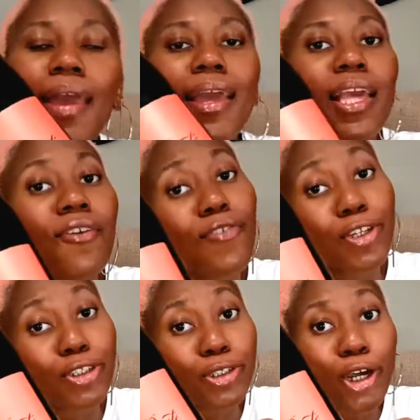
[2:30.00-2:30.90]
If you do
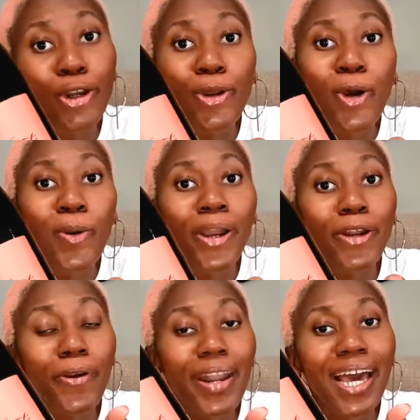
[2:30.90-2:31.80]
not know what
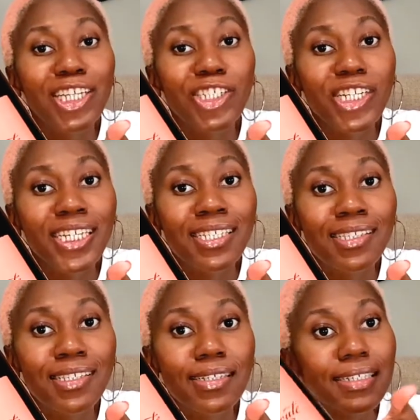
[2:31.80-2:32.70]
Grenache is,
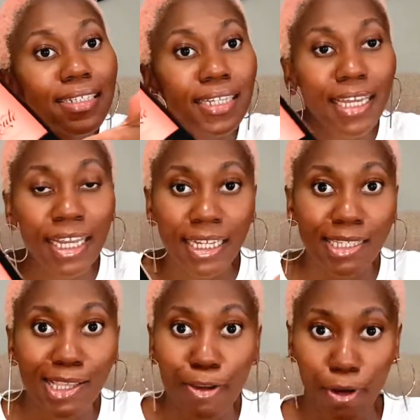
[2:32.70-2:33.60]
it is a
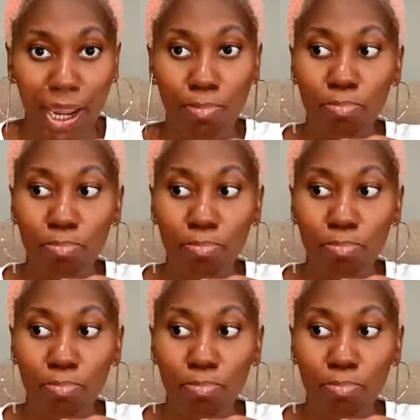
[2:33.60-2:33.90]
grape.